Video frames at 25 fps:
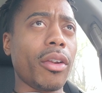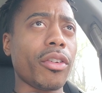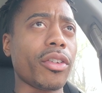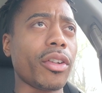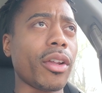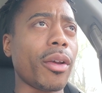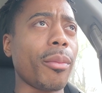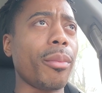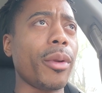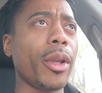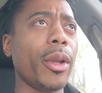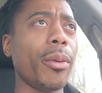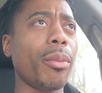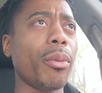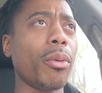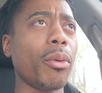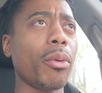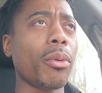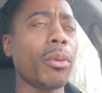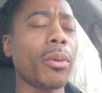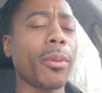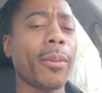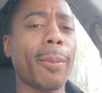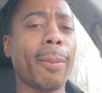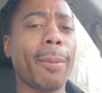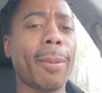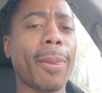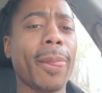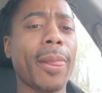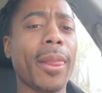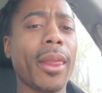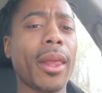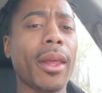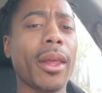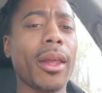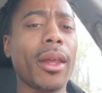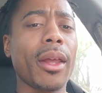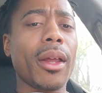some people
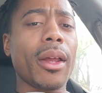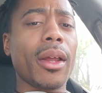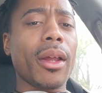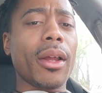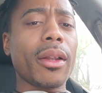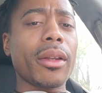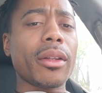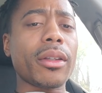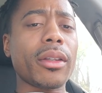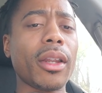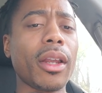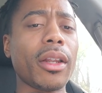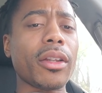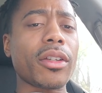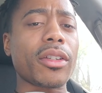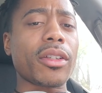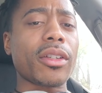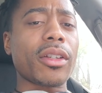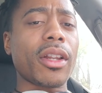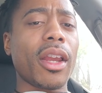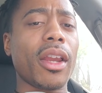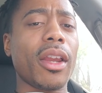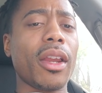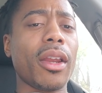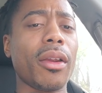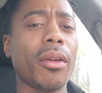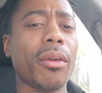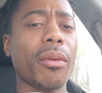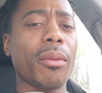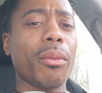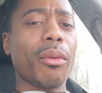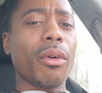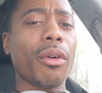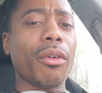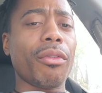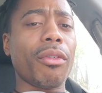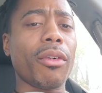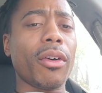that stay
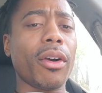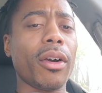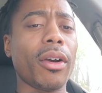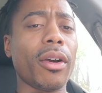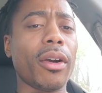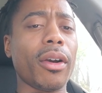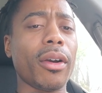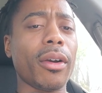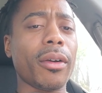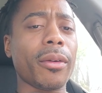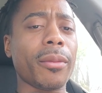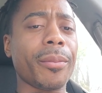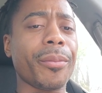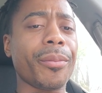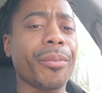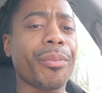with the